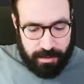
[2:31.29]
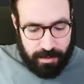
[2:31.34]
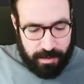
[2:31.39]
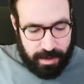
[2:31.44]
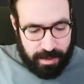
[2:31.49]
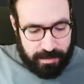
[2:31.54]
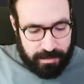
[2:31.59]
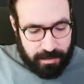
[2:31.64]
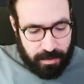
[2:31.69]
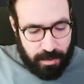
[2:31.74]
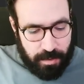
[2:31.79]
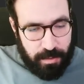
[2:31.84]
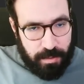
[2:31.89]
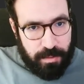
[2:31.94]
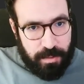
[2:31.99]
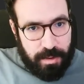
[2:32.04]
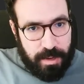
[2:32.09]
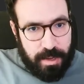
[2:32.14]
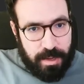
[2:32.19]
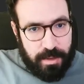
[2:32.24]
Let's go.
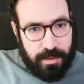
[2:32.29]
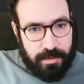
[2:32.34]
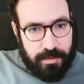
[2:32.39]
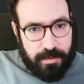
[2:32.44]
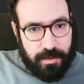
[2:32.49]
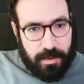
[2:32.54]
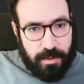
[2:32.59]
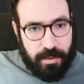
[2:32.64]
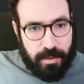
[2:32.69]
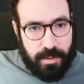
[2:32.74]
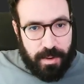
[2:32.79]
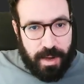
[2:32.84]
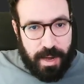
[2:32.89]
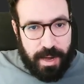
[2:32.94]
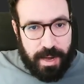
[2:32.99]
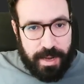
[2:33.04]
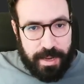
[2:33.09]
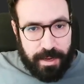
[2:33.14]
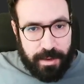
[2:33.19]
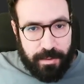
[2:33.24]
So
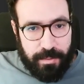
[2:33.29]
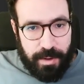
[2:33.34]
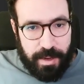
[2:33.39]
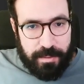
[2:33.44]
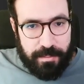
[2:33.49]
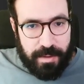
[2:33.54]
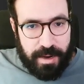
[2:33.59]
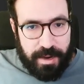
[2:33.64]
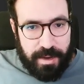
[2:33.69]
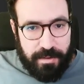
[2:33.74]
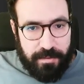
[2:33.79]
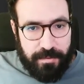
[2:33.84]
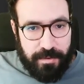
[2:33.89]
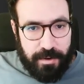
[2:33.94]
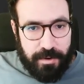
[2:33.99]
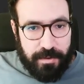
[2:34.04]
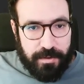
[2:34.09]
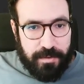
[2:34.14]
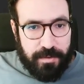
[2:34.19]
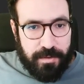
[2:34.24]
I create my
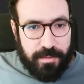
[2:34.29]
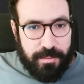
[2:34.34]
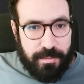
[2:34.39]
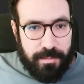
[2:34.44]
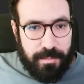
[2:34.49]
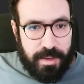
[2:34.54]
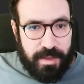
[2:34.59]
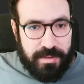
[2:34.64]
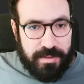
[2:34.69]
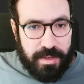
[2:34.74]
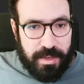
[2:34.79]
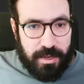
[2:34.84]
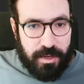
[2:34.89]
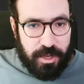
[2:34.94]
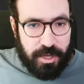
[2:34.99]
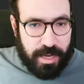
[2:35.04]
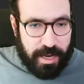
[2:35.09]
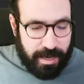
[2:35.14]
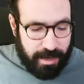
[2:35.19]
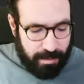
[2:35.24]
first
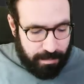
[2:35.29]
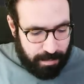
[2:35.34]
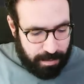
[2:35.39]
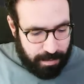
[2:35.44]
message type,